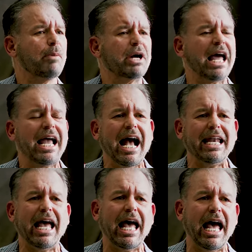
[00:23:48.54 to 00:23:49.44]
But I
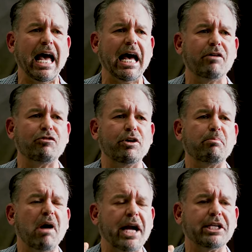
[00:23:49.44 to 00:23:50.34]
had to have
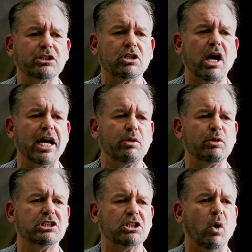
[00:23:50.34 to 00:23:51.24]
my desired
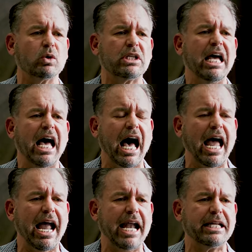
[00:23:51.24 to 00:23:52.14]
result.
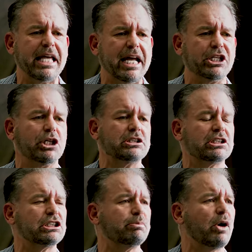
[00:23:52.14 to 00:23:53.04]
I had to take
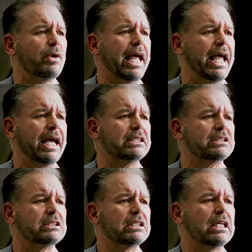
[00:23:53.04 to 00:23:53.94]
justice in my own
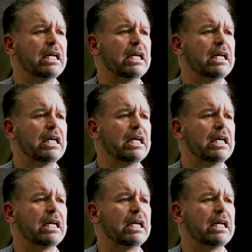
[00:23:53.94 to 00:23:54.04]
hands.